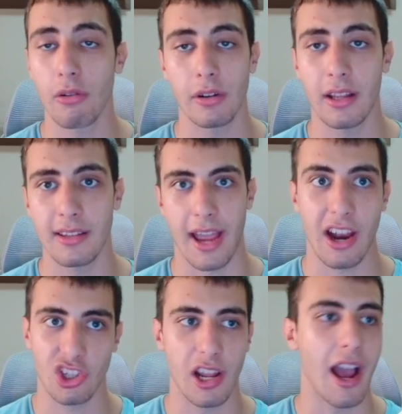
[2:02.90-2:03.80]
How good it is,
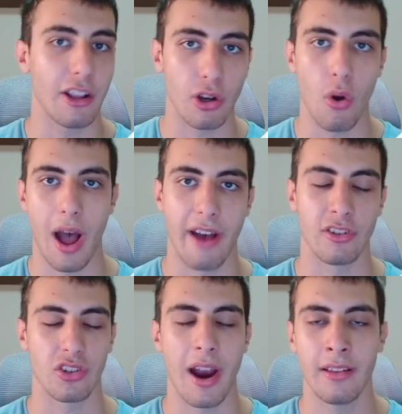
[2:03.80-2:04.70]
actually, I don't know. I
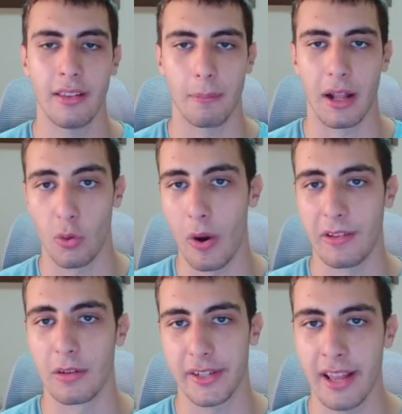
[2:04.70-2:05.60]
haven't tried it, but the way
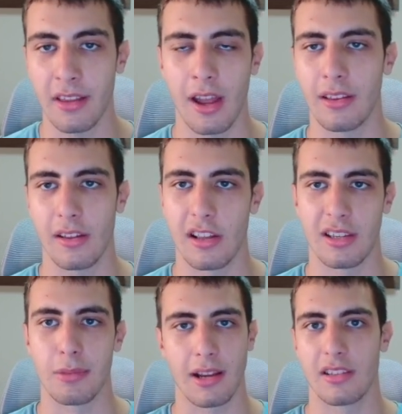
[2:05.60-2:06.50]
they're presenting it, it
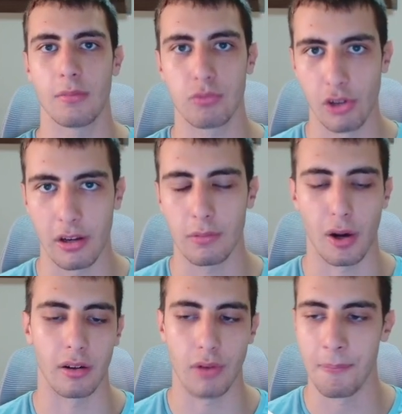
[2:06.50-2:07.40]
seems like it's a really good
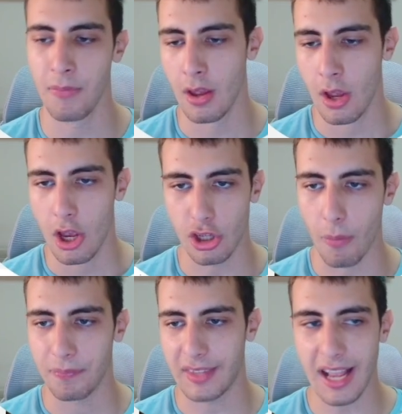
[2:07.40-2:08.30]
product, right? So
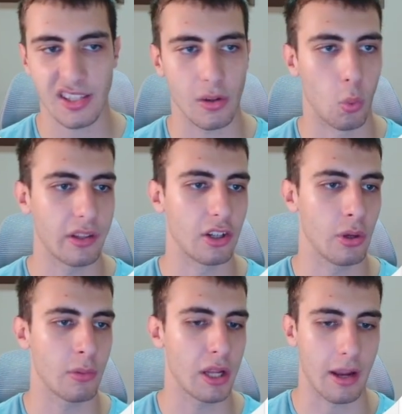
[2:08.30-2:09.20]
that's what they're
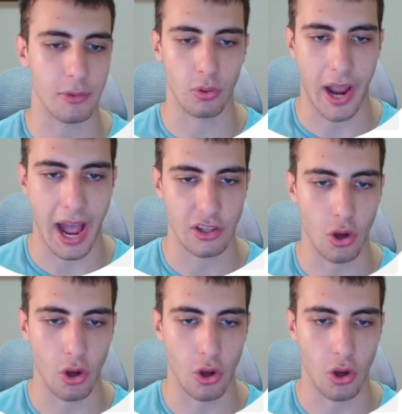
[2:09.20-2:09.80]
doing when it comes to ads.